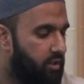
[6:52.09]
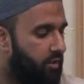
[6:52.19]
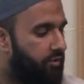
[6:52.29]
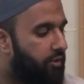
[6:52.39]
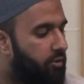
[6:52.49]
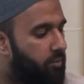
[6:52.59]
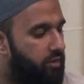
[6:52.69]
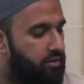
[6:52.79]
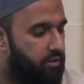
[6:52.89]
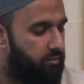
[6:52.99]
The third
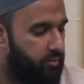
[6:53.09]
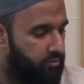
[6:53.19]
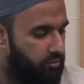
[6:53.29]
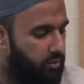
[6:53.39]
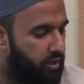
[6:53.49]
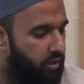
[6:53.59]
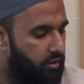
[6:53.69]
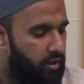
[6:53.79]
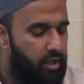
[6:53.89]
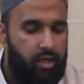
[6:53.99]
one, majroor here,